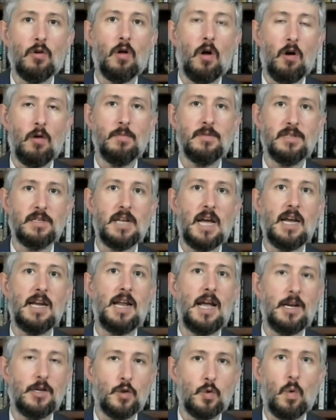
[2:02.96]
Oklahoma
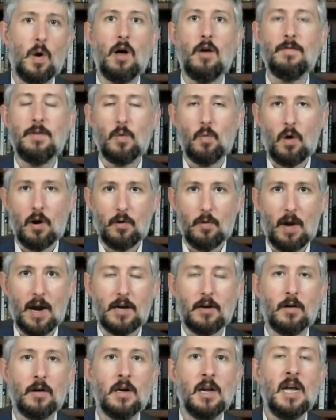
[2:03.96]
State a 12-1
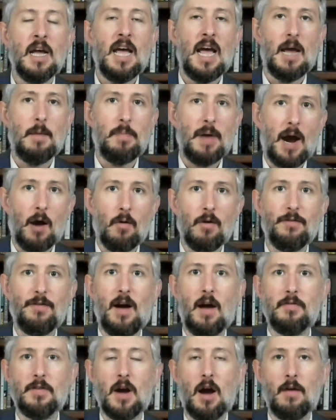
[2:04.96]
record, a Power
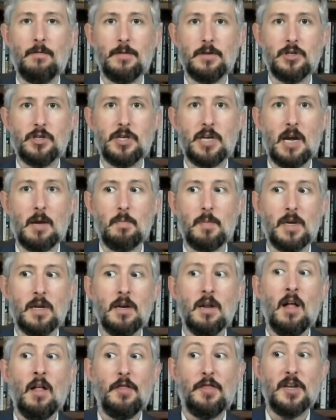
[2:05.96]
5 conference
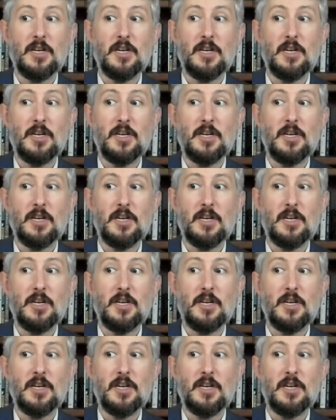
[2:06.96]
champion.